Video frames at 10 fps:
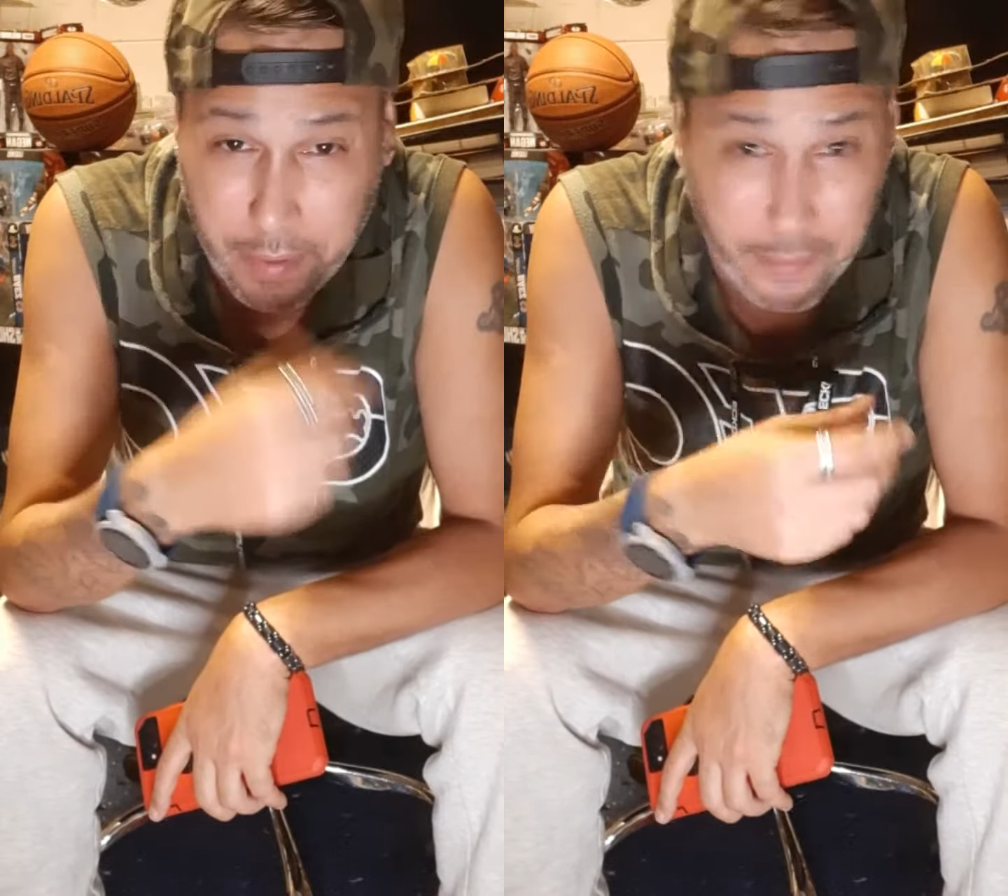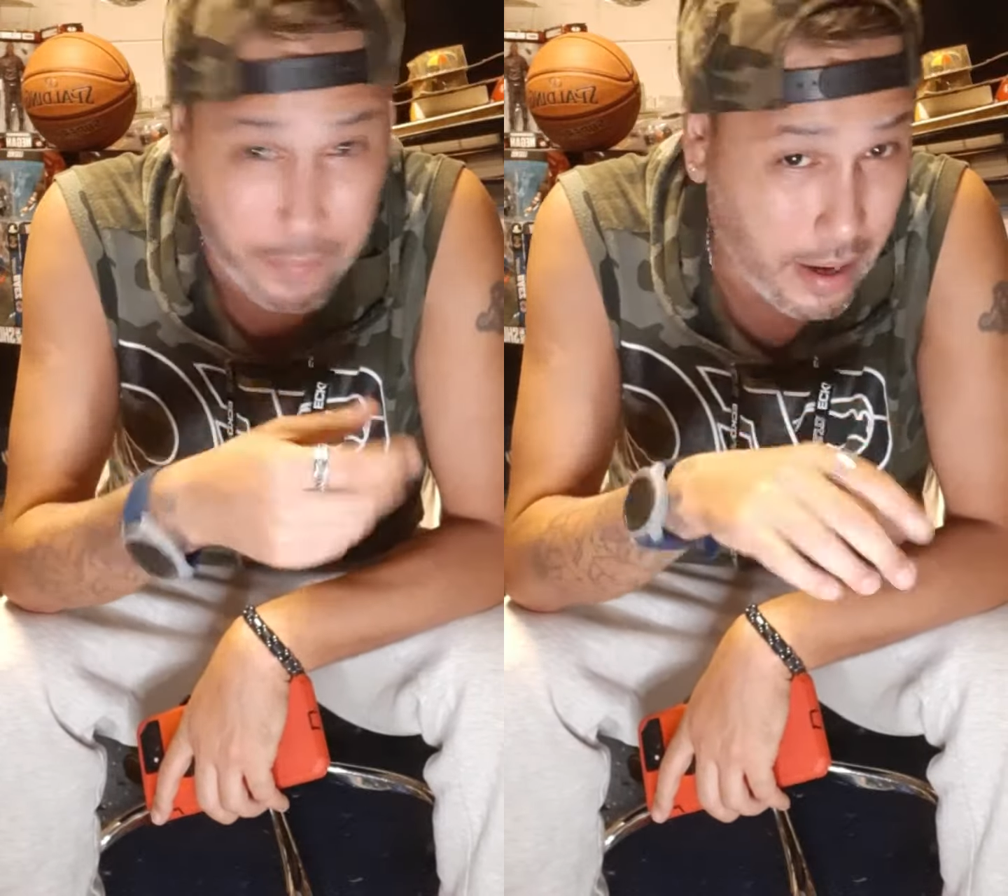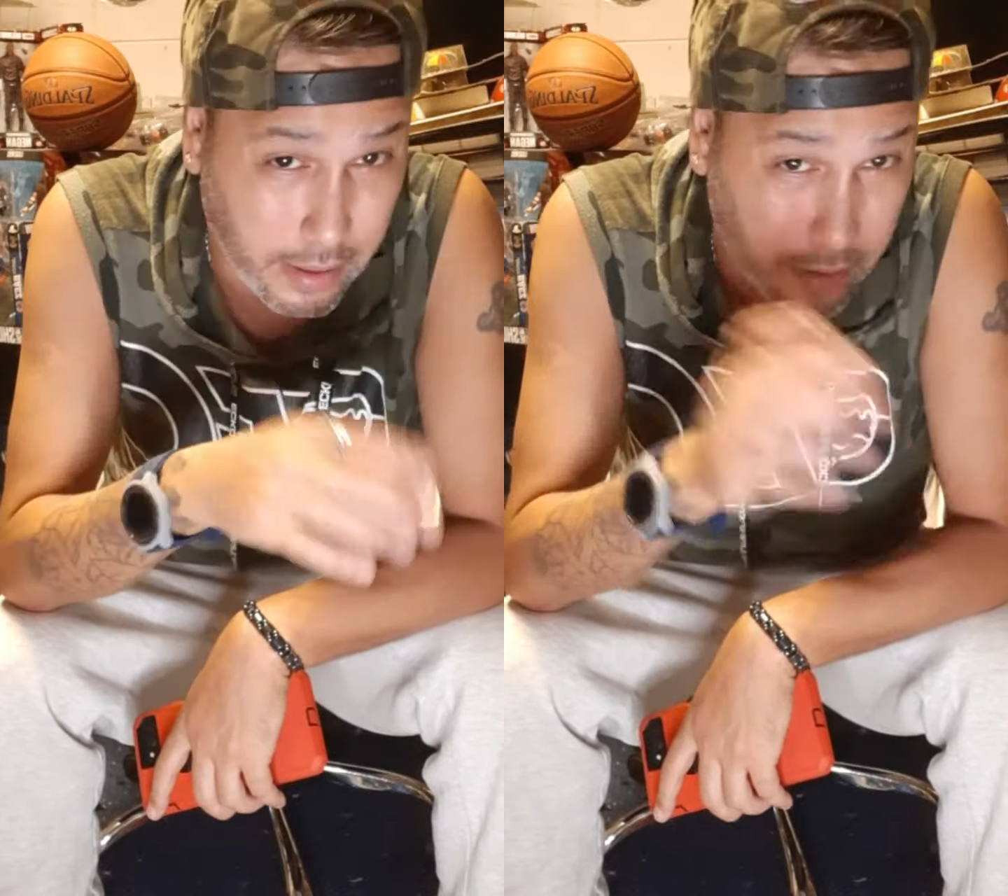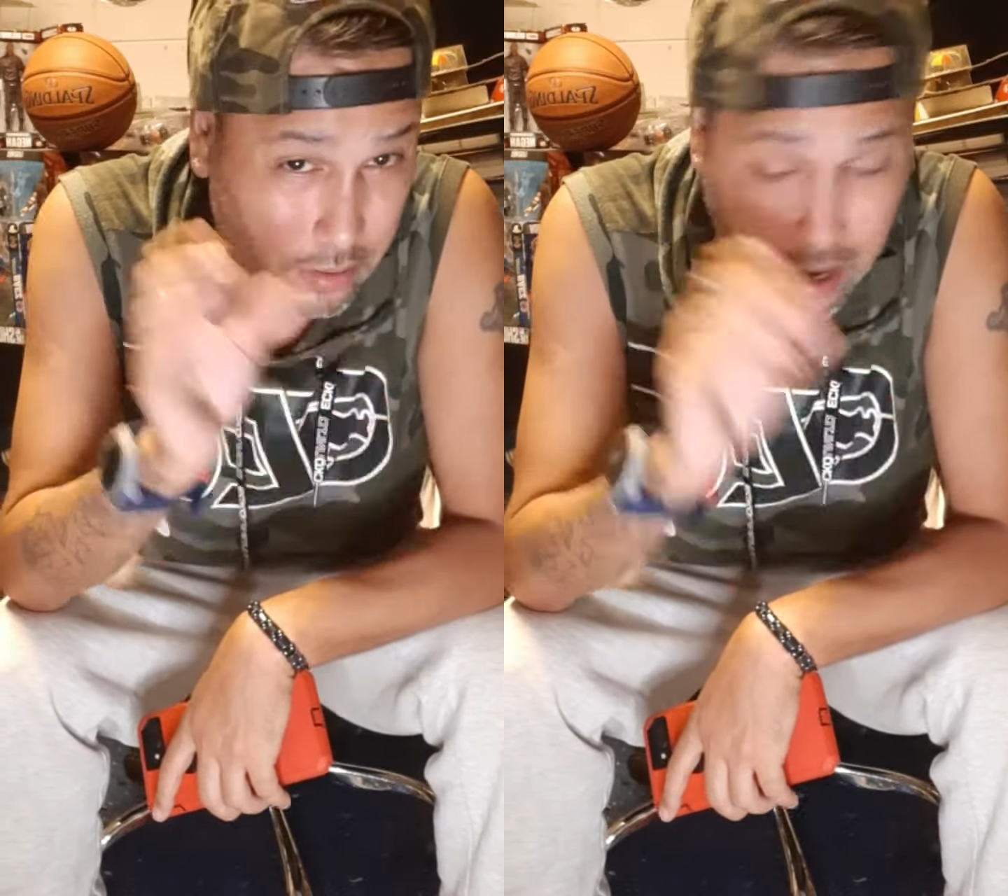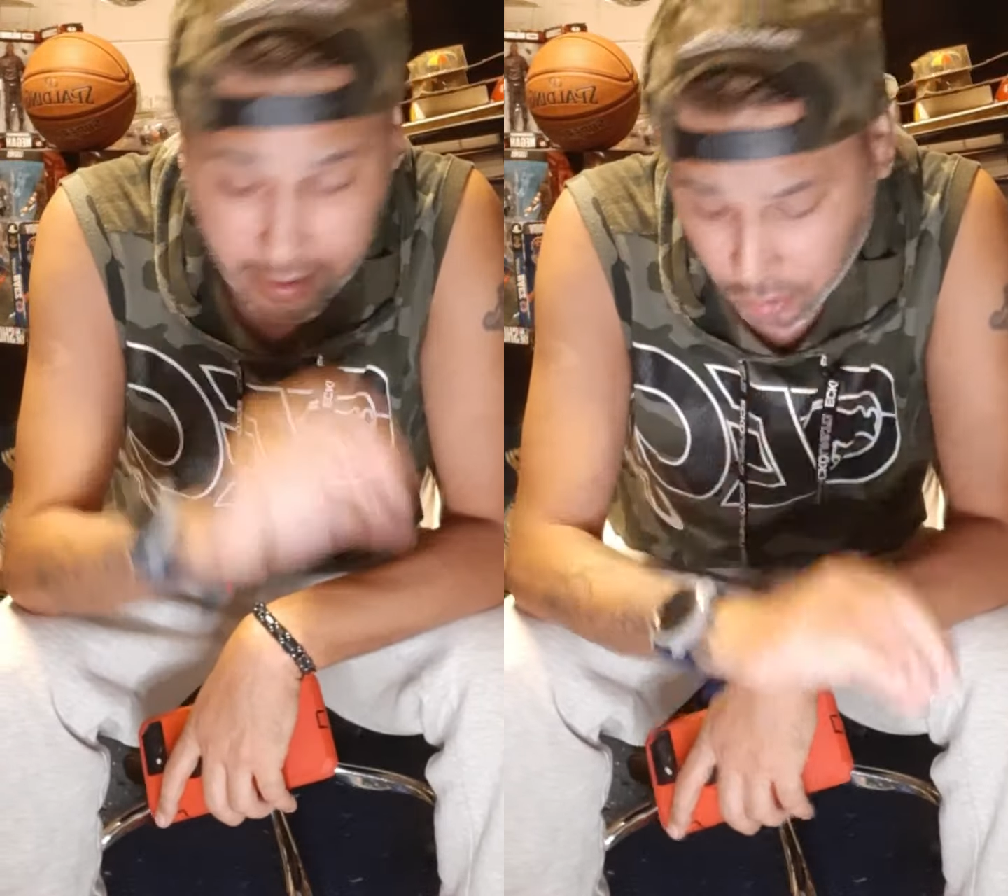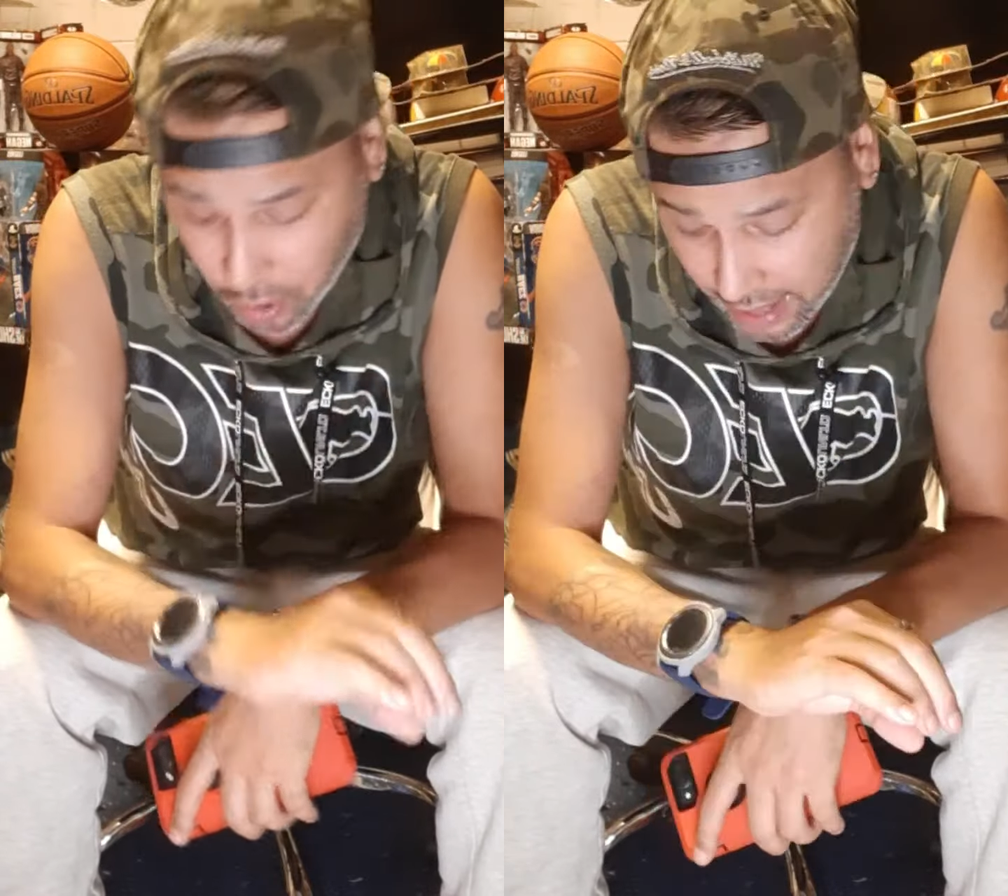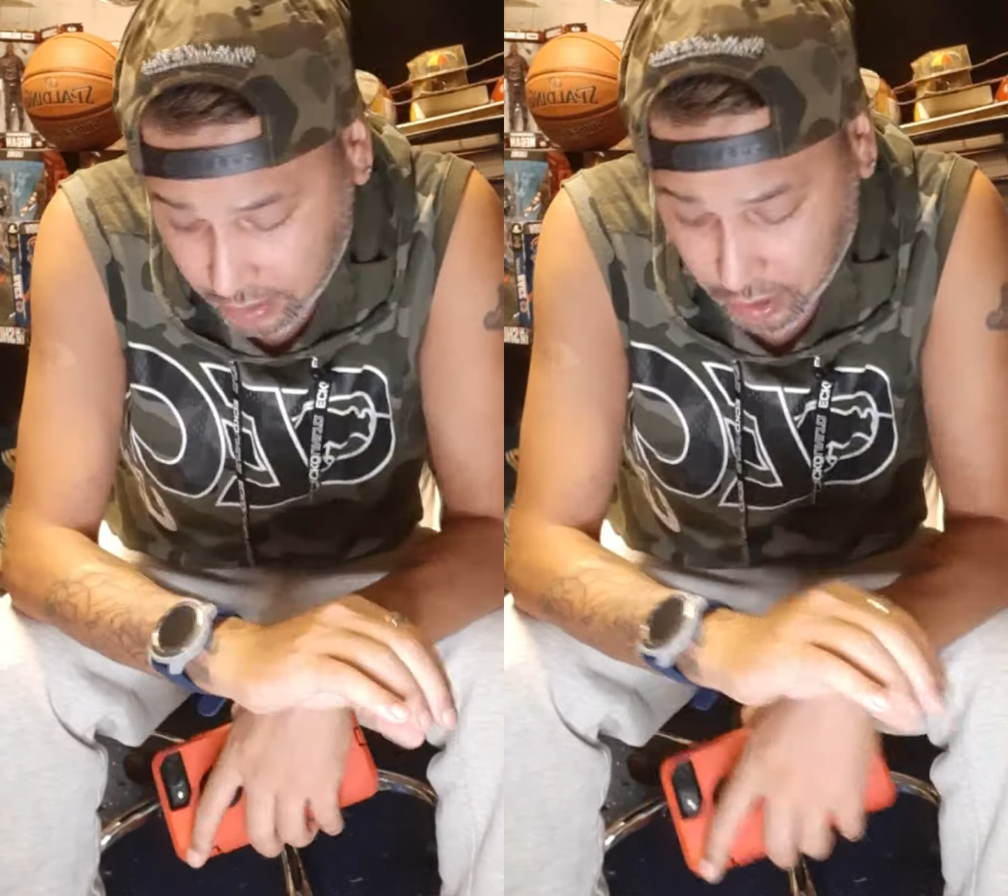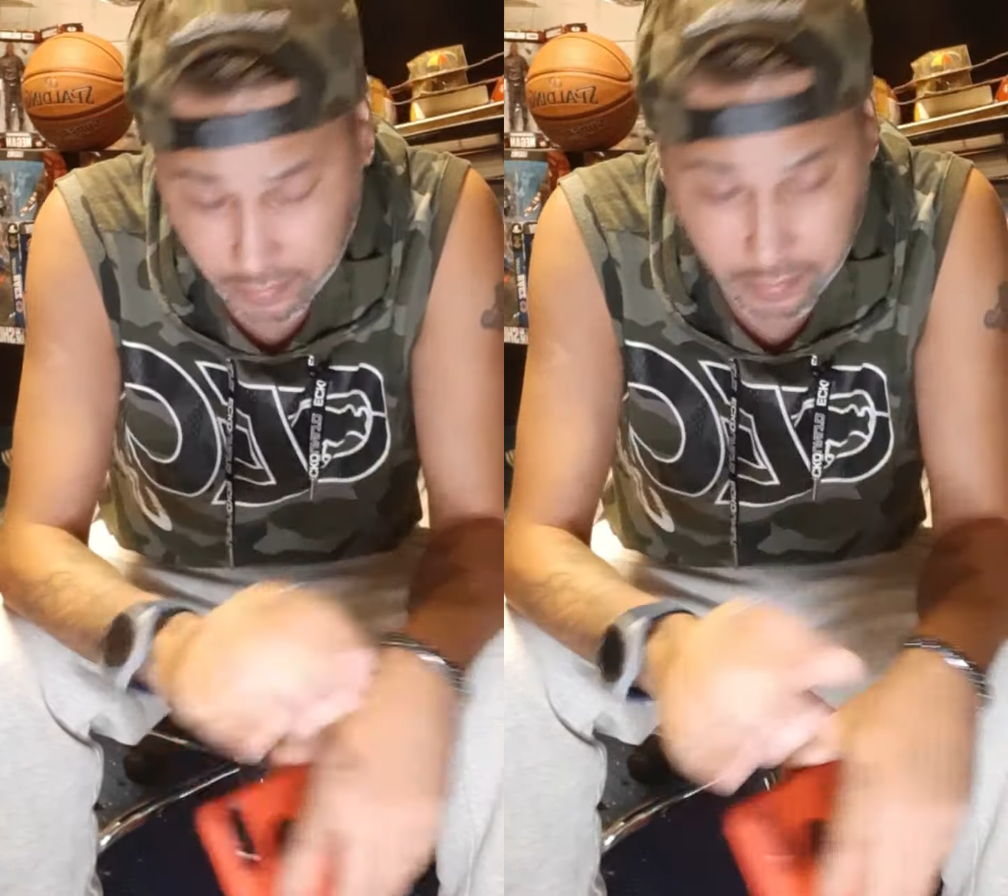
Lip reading: about it, because I trashed